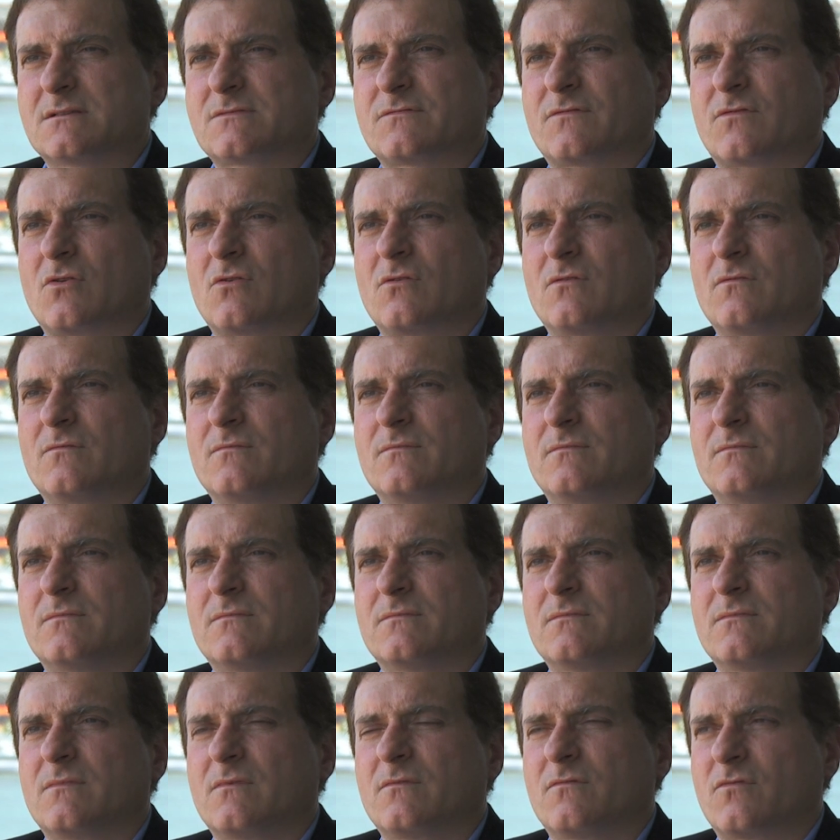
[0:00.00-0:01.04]
from,
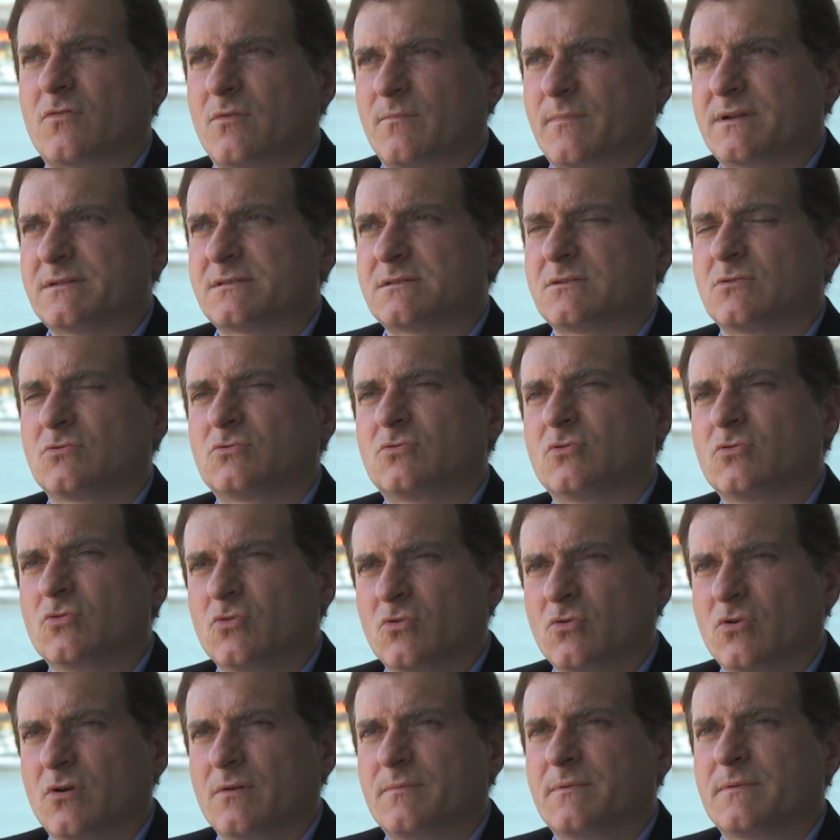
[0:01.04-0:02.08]
from Brazil to
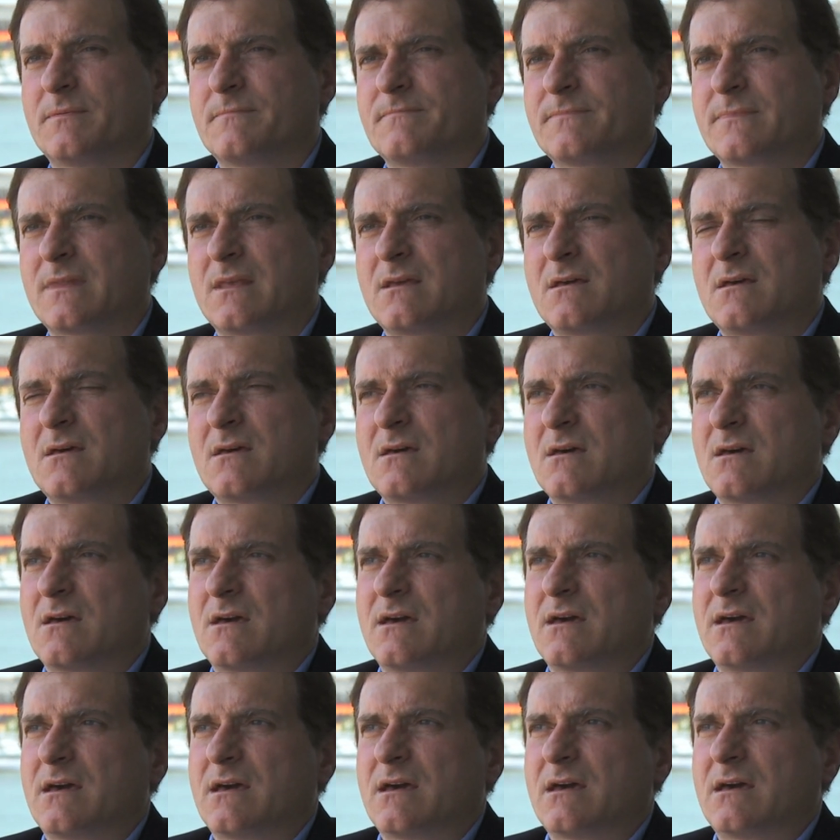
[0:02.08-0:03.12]
Europe.
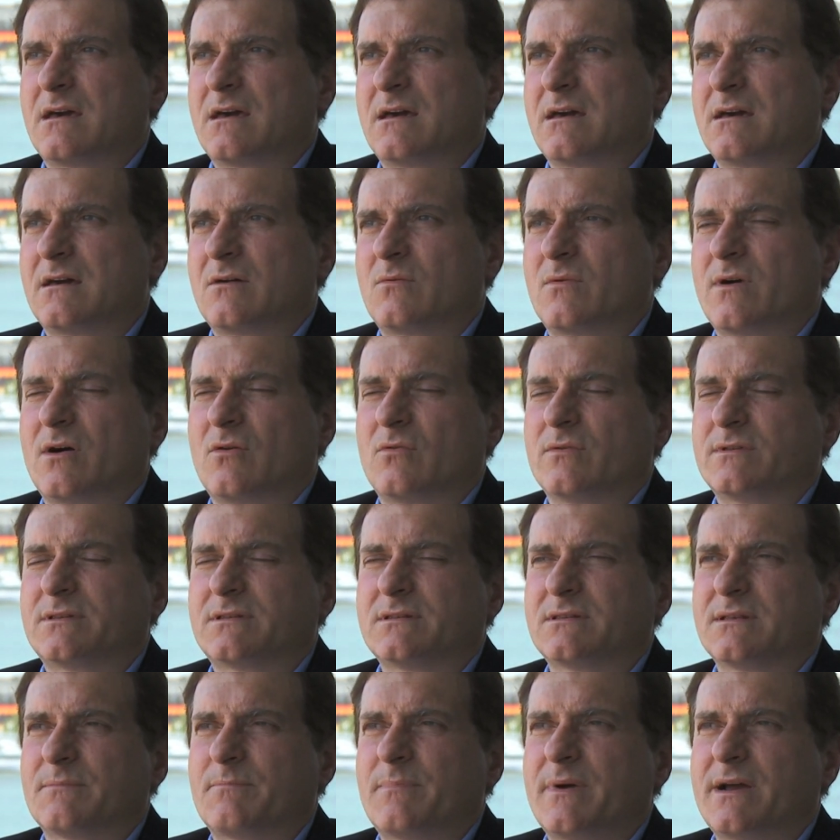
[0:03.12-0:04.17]
Uh, well, it
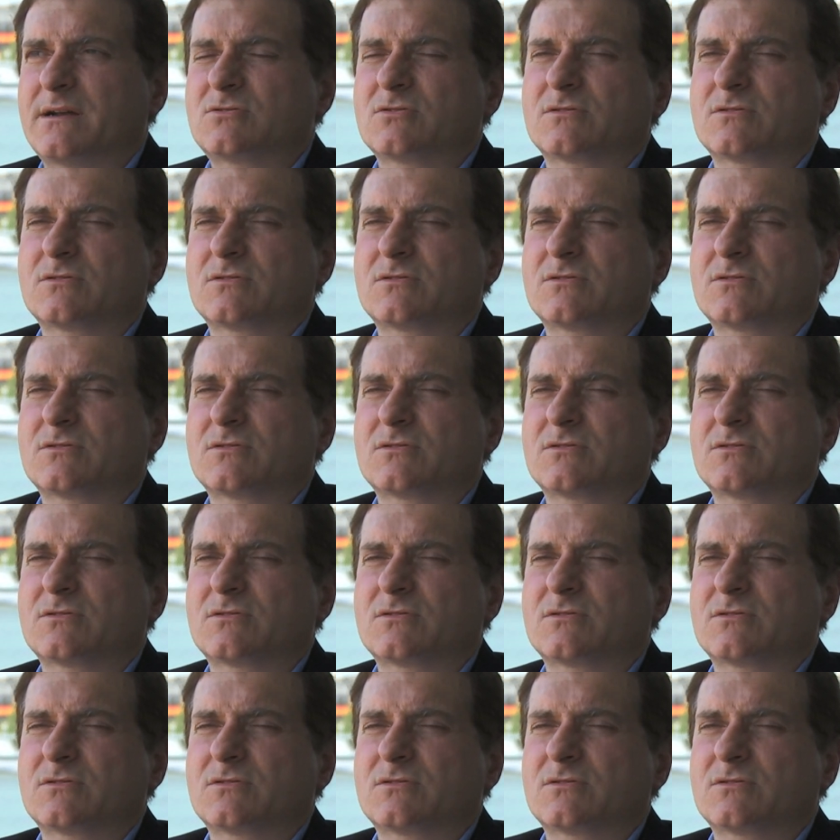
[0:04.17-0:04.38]
departs